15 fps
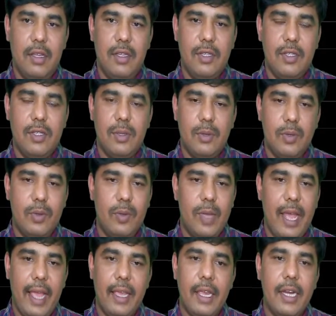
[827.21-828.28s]
So
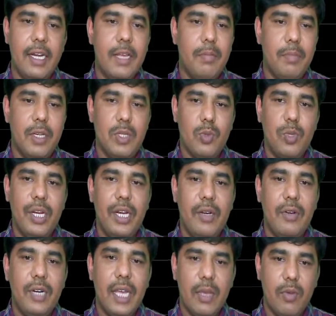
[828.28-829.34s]
hanging type means we need
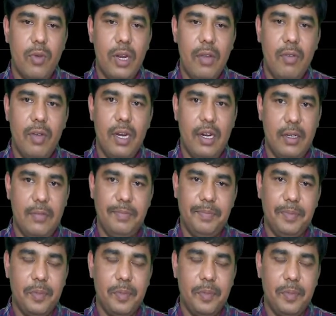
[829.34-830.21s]
to take only 1.